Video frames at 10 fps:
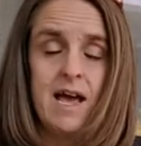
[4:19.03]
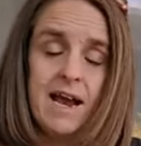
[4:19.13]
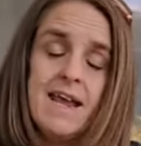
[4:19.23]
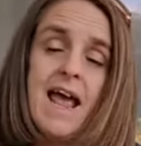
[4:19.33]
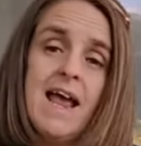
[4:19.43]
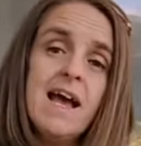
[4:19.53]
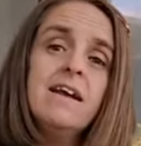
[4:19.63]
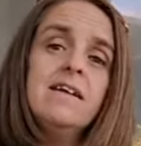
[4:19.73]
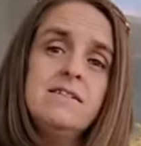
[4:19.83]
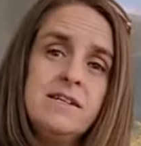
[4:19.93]

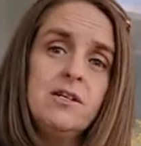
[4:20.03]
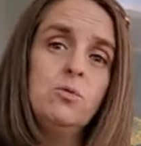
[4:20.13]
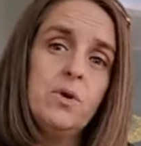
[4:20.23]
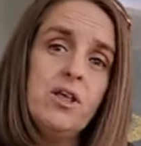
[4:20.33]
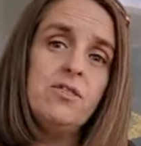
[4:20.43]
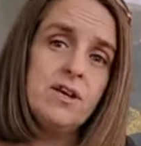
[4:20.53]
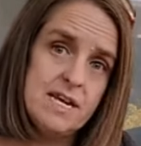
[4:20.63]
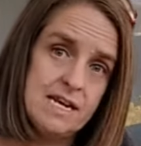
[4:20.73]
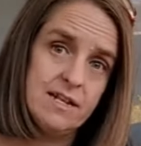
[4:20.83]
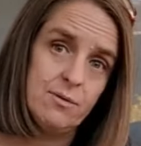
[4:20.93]
can deal with the
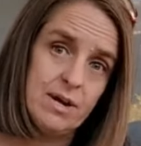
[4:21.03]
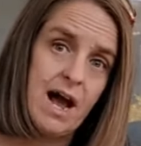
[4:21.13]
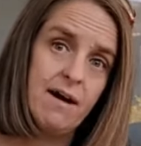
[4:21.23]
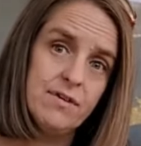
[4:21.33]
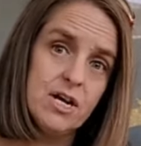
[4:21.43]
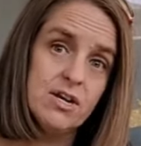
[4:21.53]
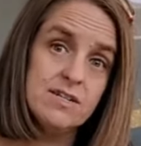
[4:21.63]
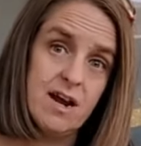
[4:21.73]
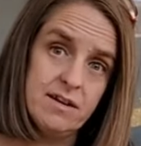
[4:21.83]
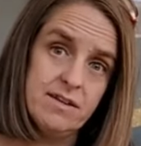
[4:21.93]
heat that we have here in
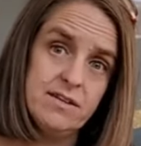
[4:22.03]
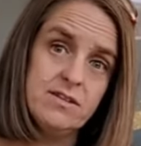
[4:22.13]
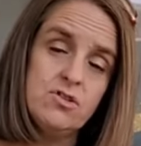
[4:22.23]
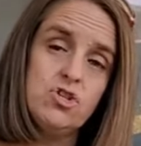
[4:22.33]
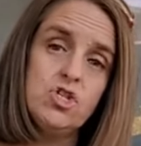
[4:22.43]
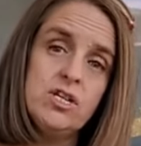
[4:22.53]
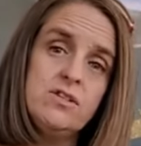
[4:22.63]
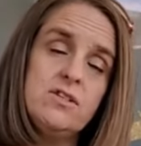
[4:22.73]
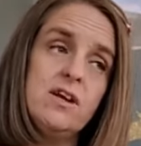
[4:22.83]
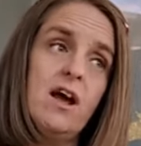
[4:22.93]
Texas. It's
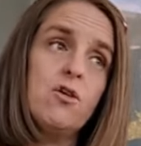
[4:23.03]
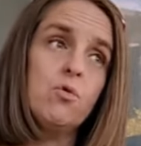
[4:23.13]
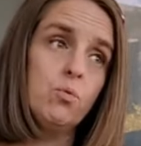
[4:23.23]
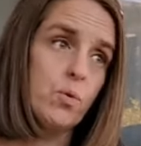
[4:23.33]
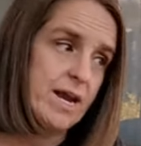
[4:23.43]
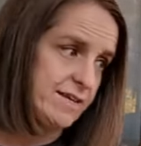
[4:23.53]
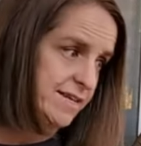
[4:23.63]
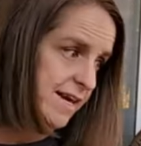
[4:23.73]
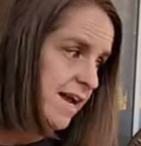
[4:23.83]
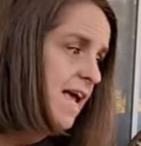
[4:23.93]
just
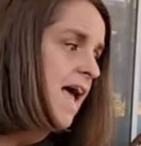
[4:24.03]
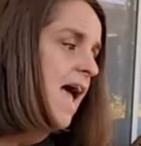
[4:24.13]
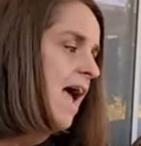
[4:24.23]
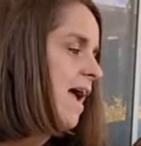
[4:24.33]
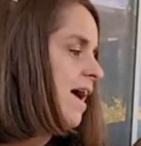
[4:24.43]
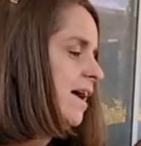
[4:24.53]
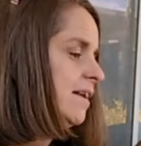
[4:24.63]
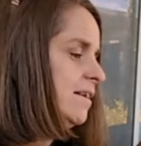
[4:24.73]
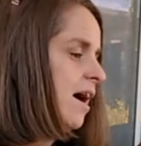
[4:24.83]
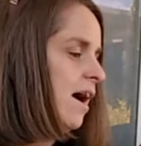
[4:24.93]
crazy,
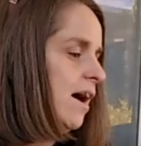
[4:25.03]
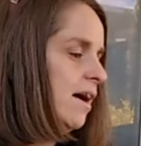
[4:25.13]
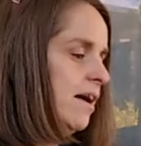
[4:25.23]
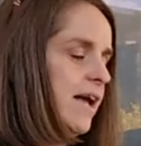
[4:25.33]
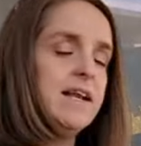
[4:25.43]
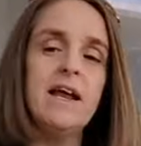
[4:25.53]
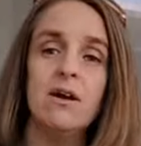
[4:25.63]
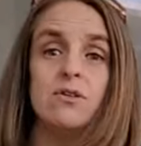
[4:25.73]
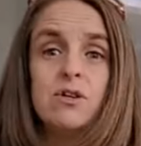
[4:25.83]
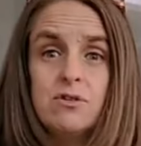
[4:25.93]
and
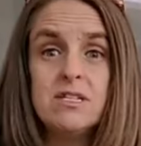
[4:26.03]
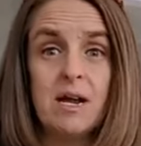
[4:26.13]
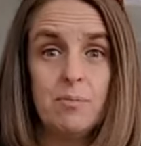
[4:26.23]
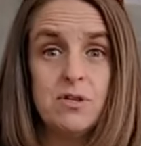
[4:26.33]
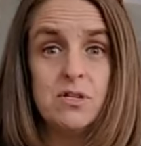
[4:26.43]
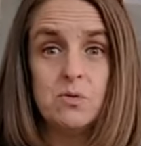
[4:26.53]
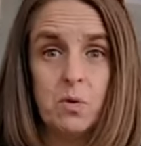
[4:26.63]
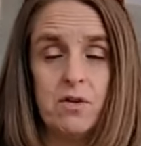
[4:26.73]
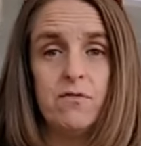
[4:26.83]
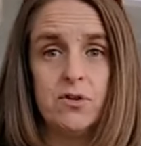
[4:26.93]
Arizona Cypress is
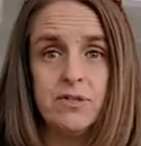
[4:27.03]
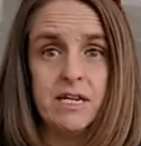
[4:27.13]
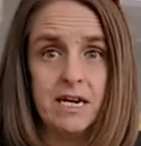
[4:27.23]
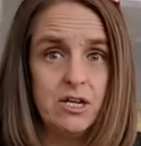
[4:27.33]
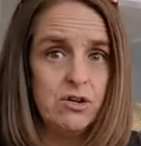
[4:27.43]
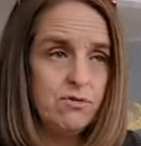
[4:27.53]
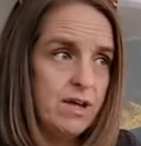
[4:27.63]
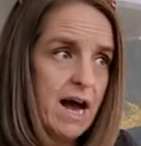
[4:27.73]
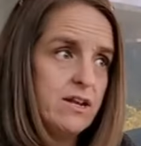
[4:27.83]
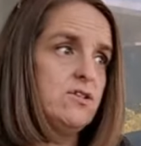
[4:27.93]
one of those, and I knew
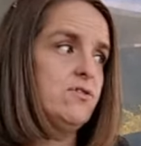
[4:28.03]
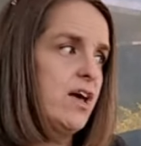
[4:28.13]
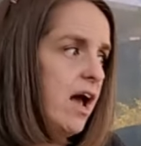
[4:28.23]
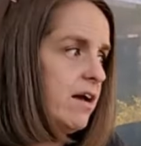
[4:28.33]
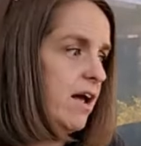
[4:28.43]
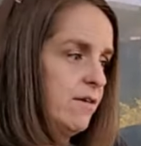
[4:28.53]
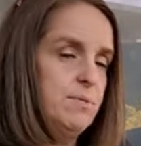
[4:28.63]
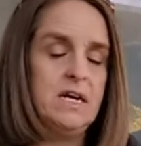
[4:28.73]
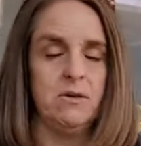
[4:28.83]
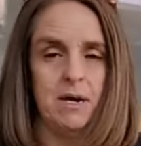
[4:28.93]
that, so that kind of
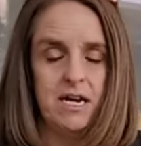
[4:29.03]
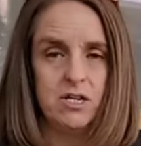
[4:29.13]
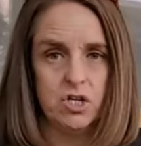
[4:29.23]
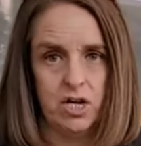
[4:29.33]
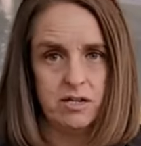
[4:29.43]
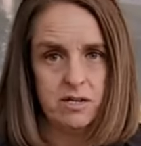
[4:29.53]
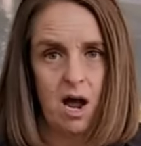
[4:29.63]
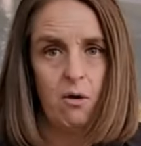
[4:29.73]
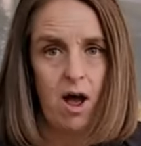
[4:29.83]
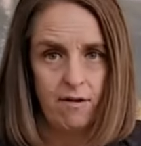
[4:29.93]
piqued my interest.
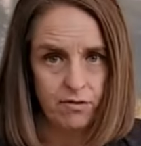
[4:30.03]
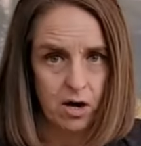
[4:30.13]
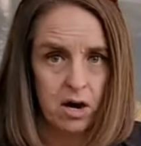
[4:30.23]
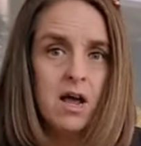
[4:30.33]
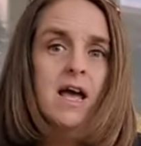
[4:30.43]
However,